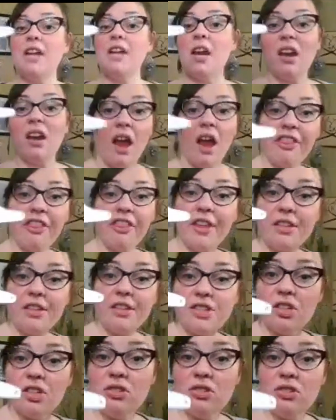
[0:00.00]
done nothing
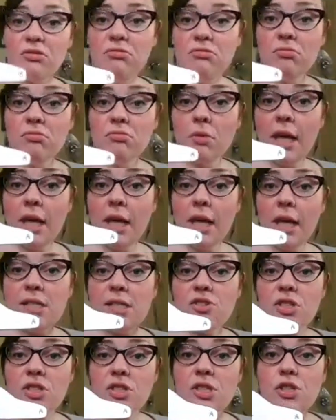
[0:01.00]
to.
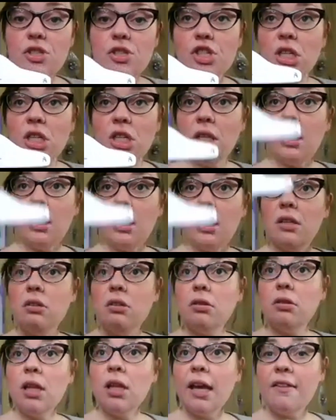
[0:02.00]
It's just chilling
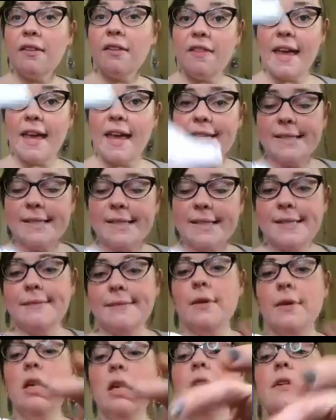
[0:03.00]
like this.
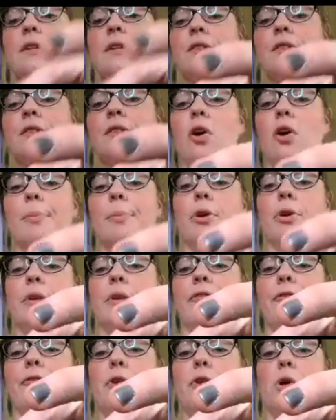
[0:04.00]
So I'm going to
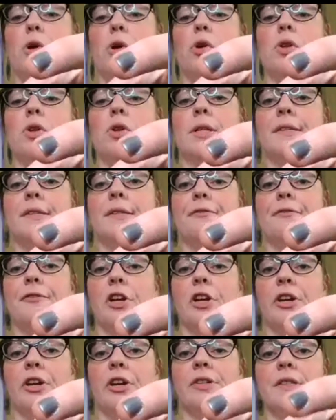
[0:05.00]
fold
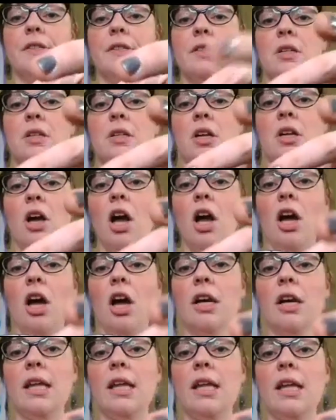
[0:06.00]
first
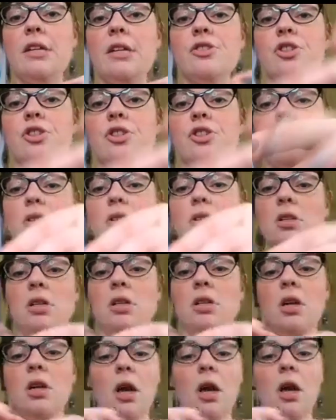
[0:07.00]
on each
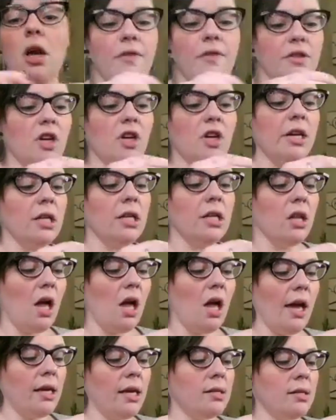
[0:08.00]
of the dotted
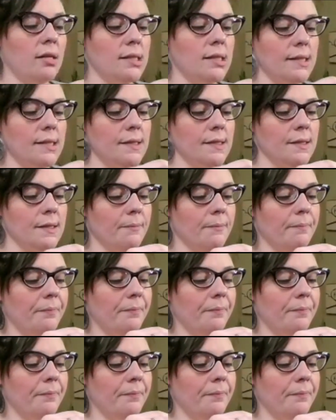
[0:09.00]
lines,